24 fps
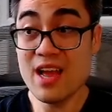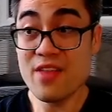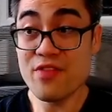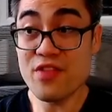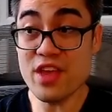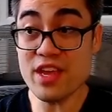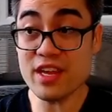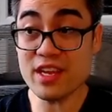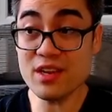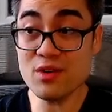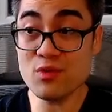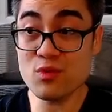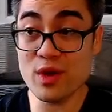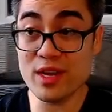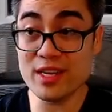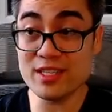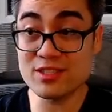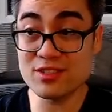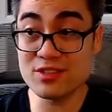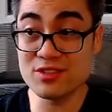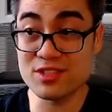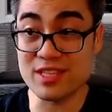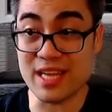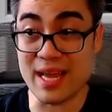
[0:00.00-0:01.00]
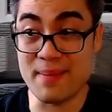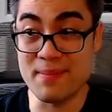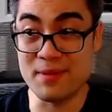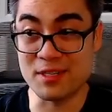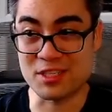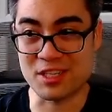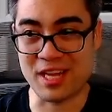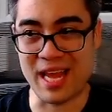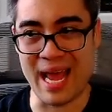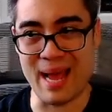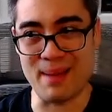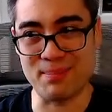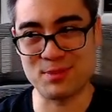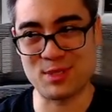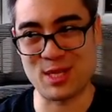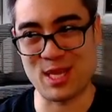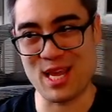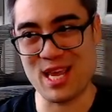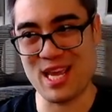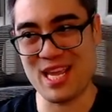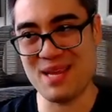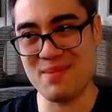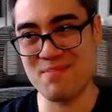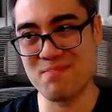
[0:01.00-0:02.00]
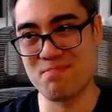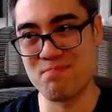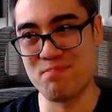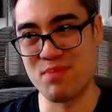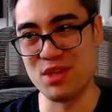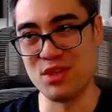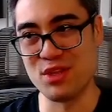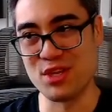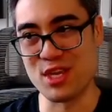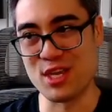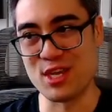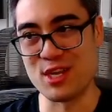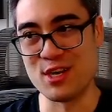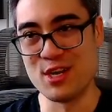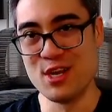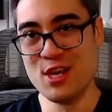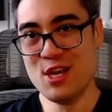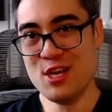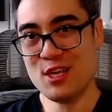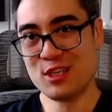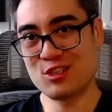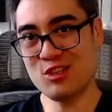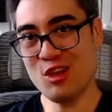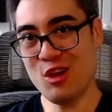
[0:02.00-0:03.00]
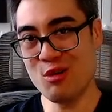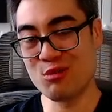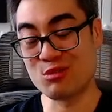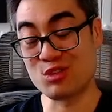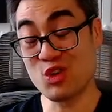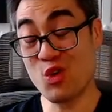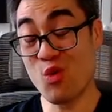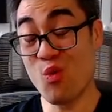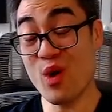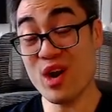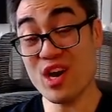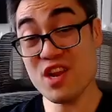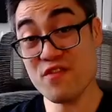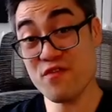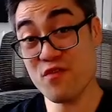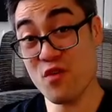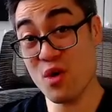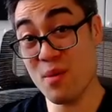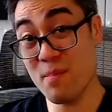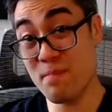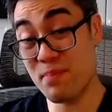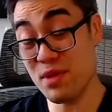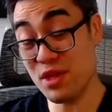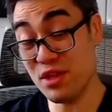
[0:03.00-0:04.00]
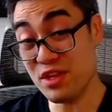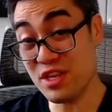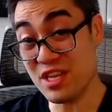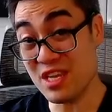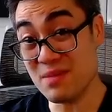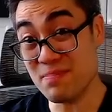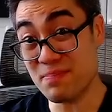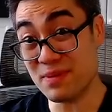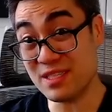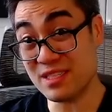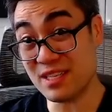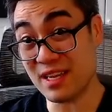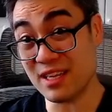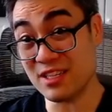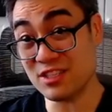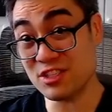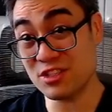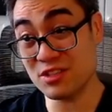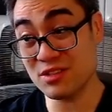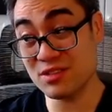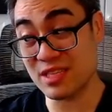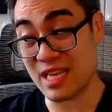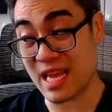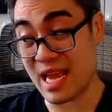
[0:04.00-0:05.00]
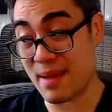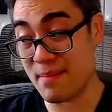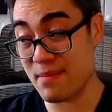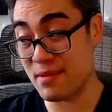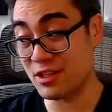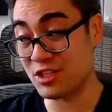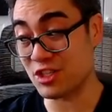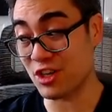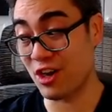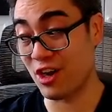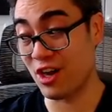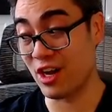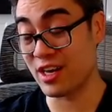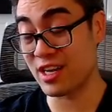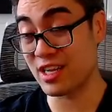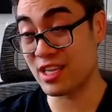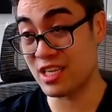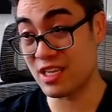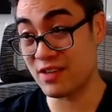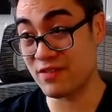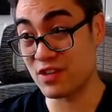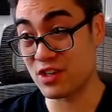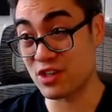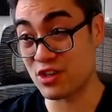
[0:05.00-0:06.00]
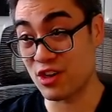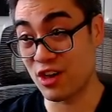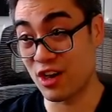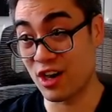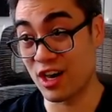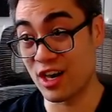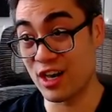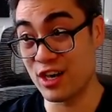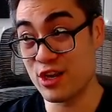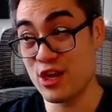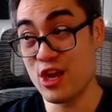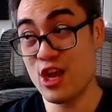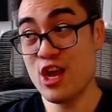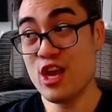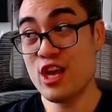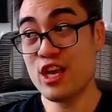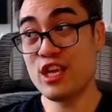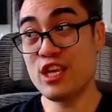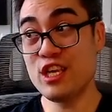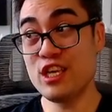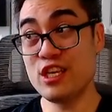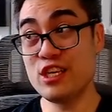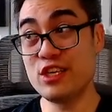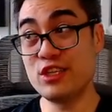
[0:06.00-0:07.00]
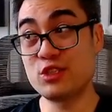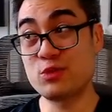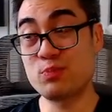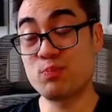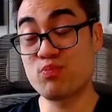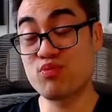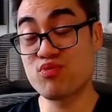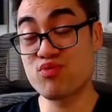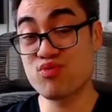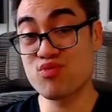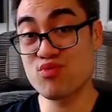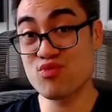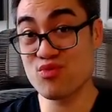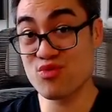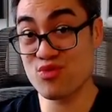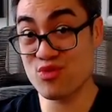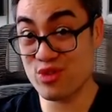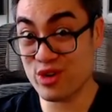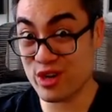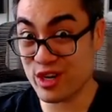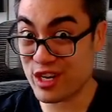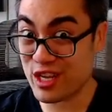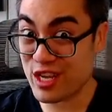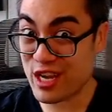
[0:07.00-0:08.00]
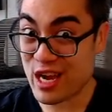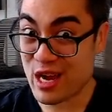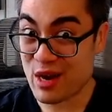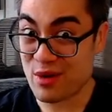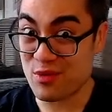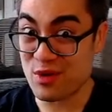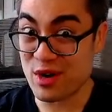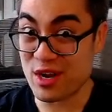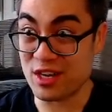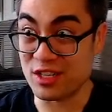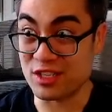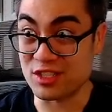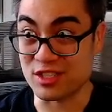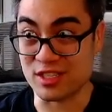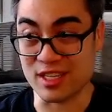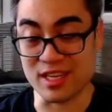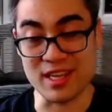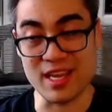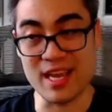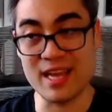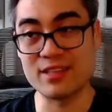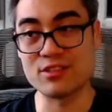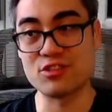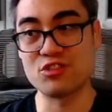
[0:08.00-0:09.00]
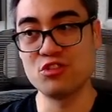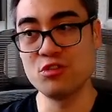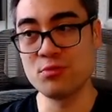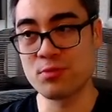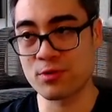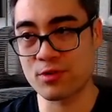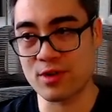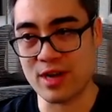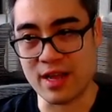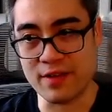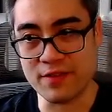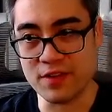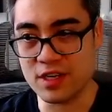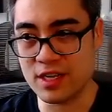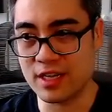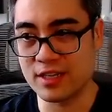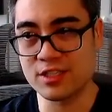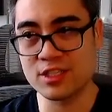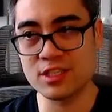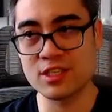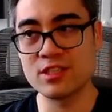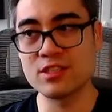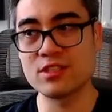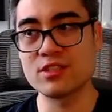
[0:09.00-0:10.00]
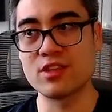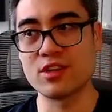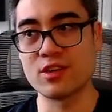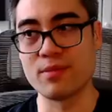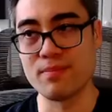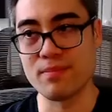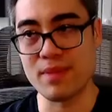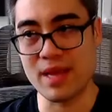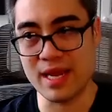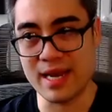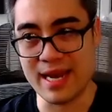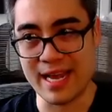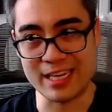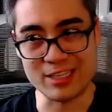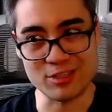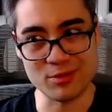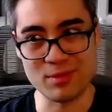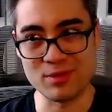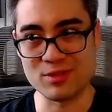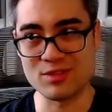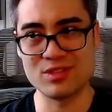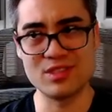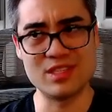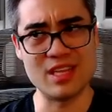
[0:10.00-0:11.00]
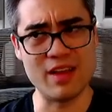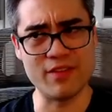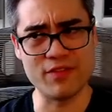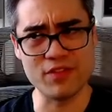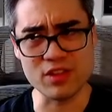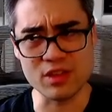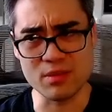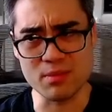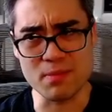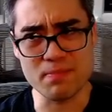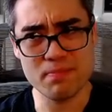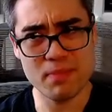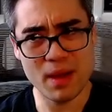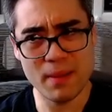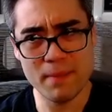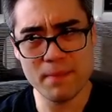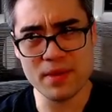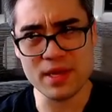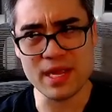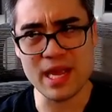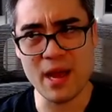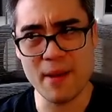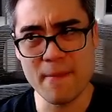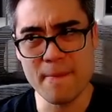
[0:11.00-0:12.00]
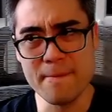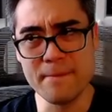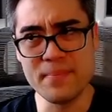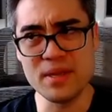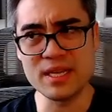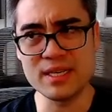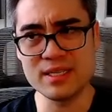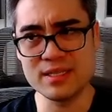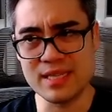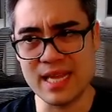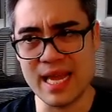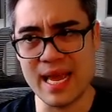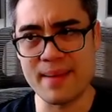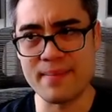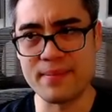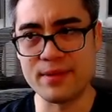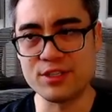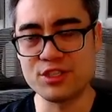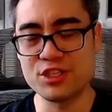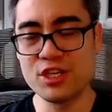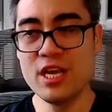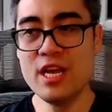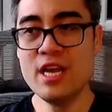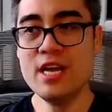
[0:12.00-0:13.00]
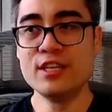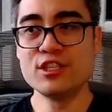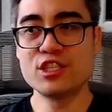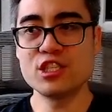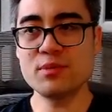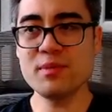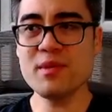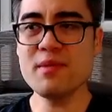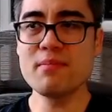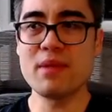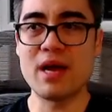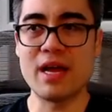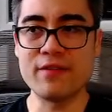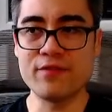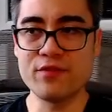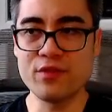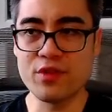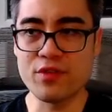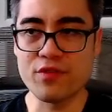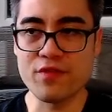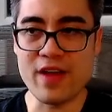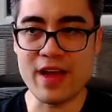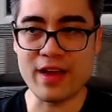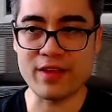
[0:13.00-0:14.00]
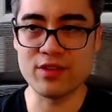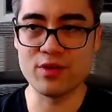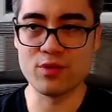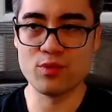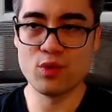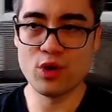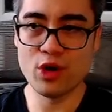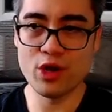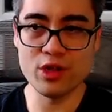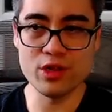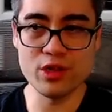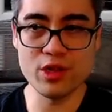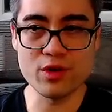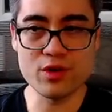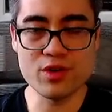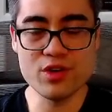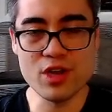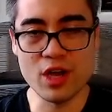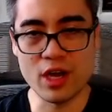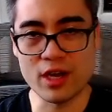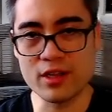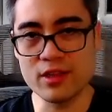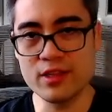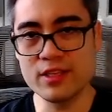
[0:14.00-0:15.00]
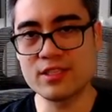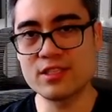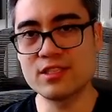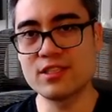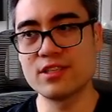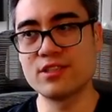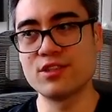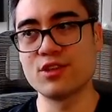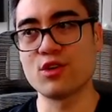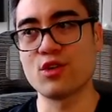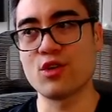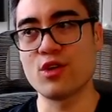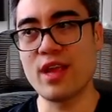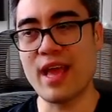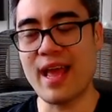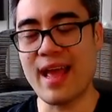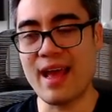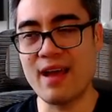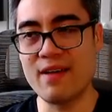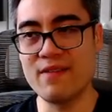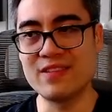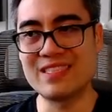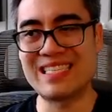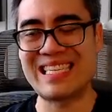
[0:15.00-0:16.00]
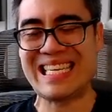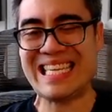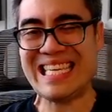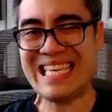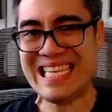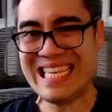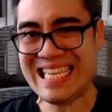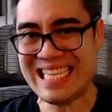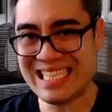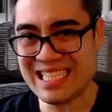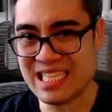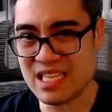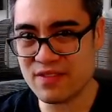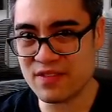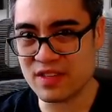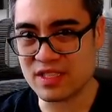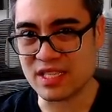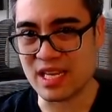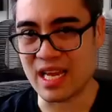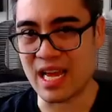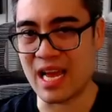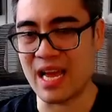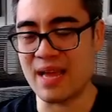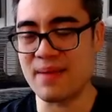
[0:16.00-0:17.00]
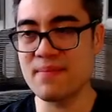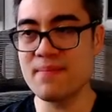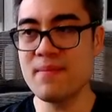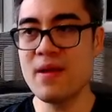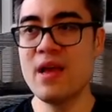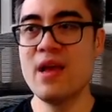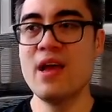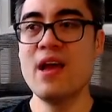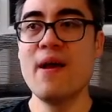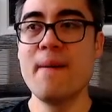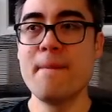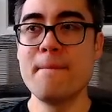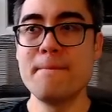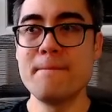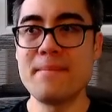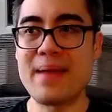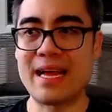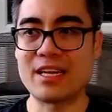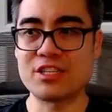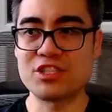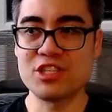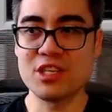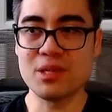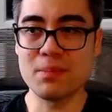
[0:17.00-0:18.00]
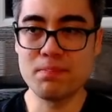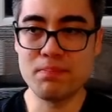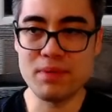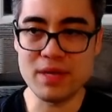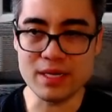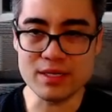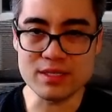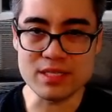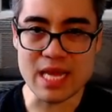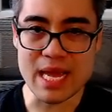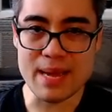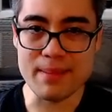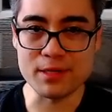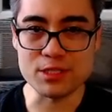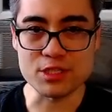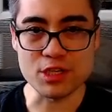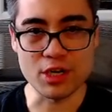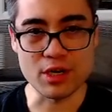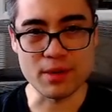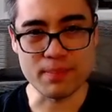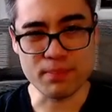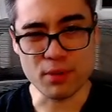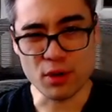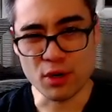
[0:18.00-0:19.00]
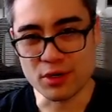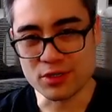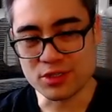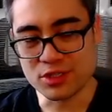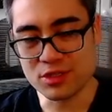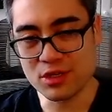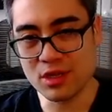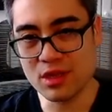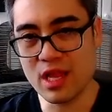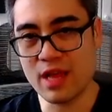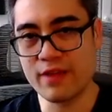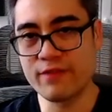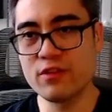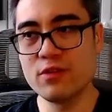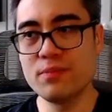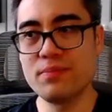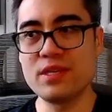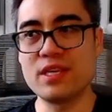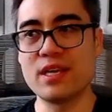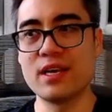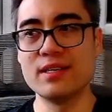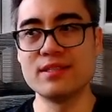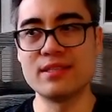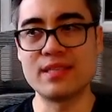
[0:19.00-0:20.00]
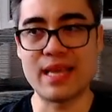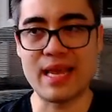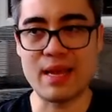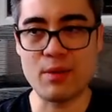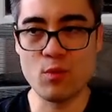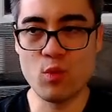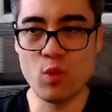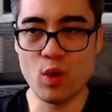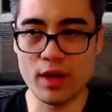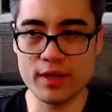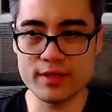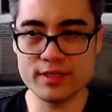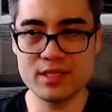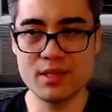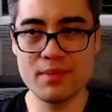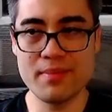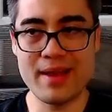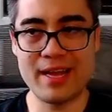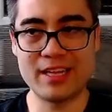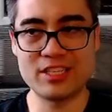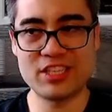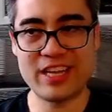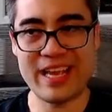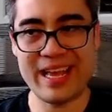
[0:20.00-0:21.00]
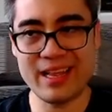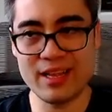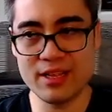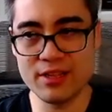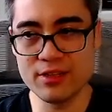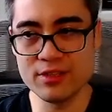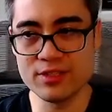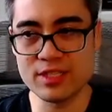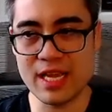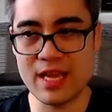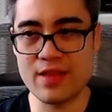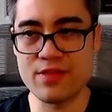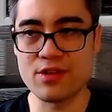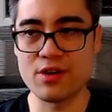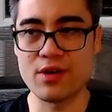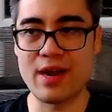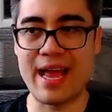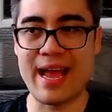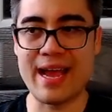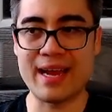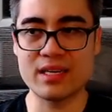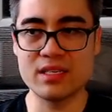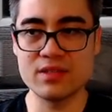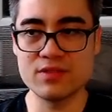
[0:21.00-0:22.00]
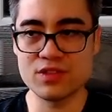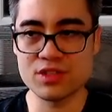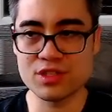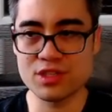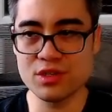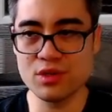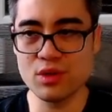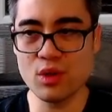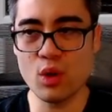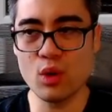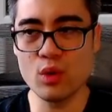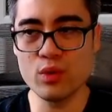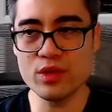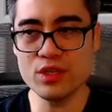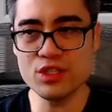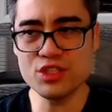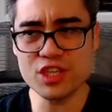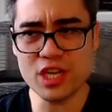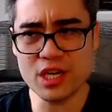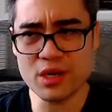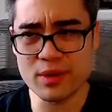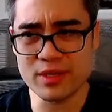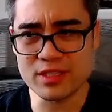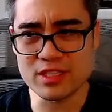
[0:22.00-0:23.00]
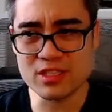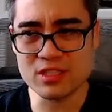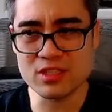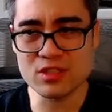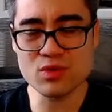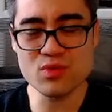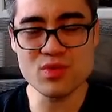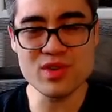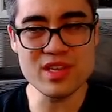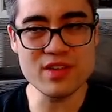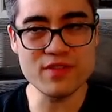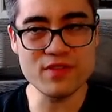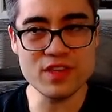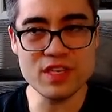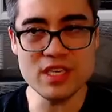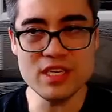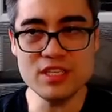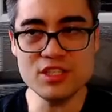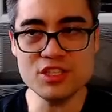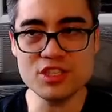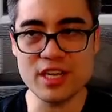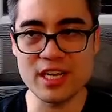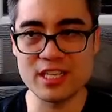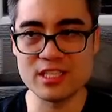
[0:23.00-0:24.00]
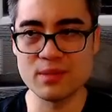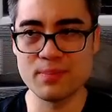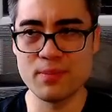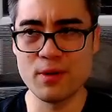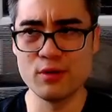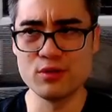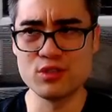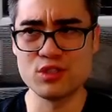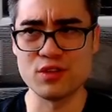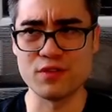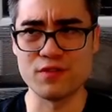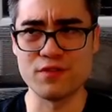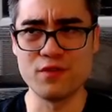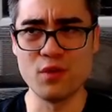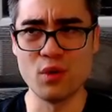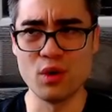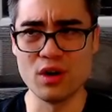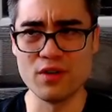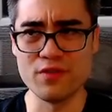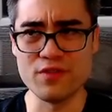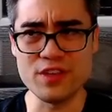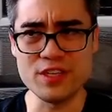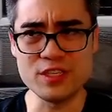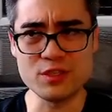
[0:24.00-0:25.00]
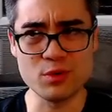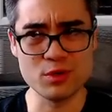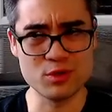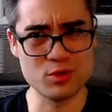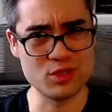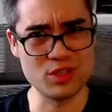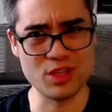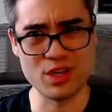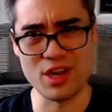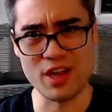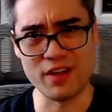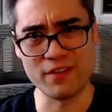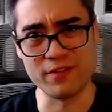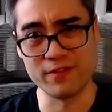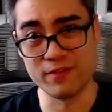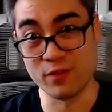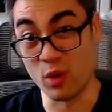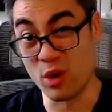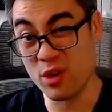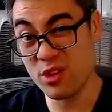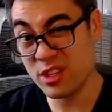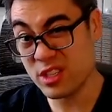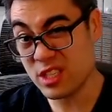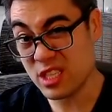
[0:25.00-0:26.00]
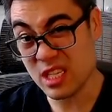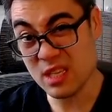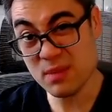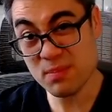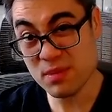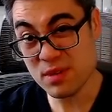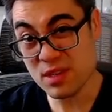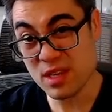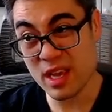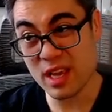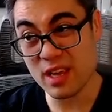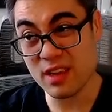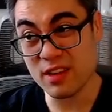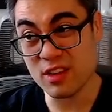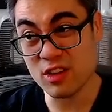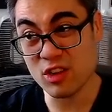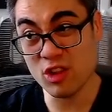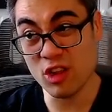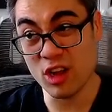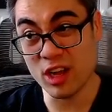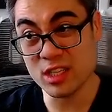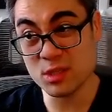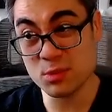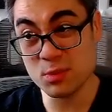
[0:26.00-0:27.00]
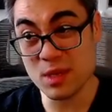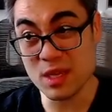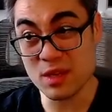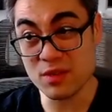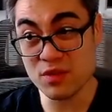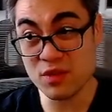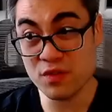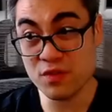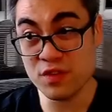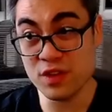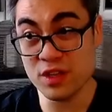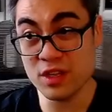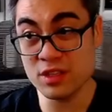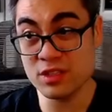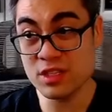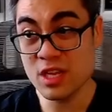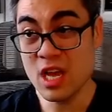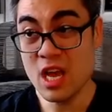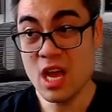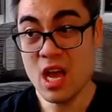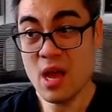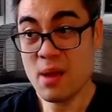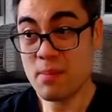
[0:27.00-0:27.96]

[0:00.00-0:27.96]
they can raise their damage cap to 8 billion. So 24 billion potential damage on a given card is pretty outrageous. Again, super gravity dungeons, their main attributes definitely be pumping out big damage. Just be mindful of the fact that Royal Oak Nautilus doesn't have as easy of a time matching big damage on a personal level because they want to match Ls, and their active skill only generates 3 of each as opposed to 4 of each, which was enough for the TPA clause being fulfilled.